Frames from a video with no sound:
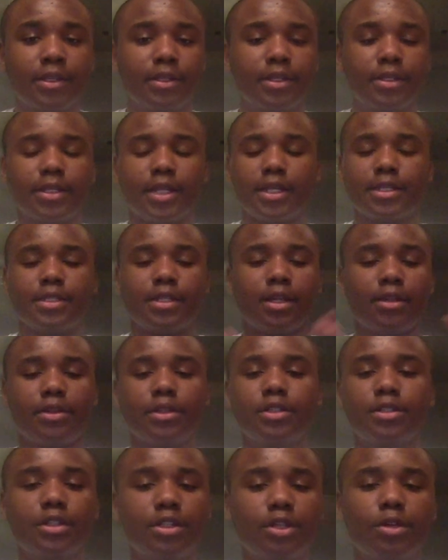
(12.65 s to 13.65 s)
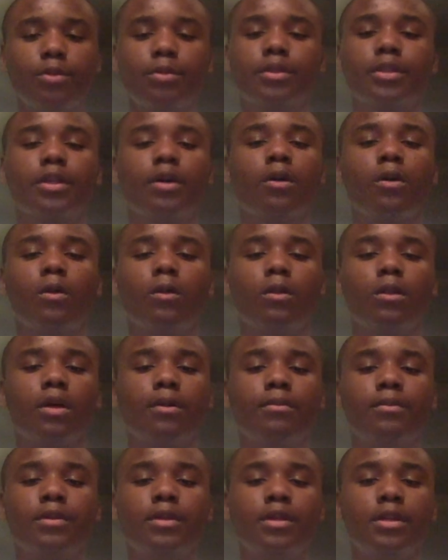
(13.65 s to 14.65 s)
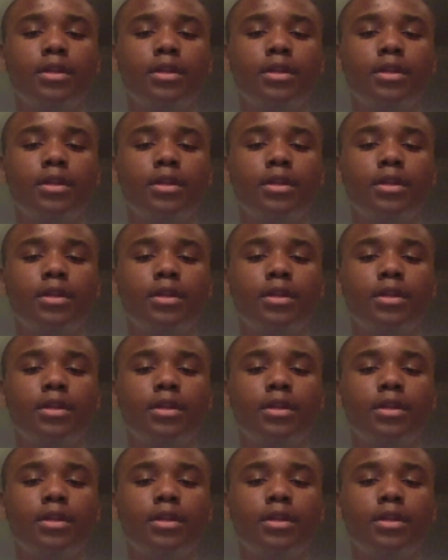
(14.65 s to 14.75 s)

This has nothing to do with the whole um,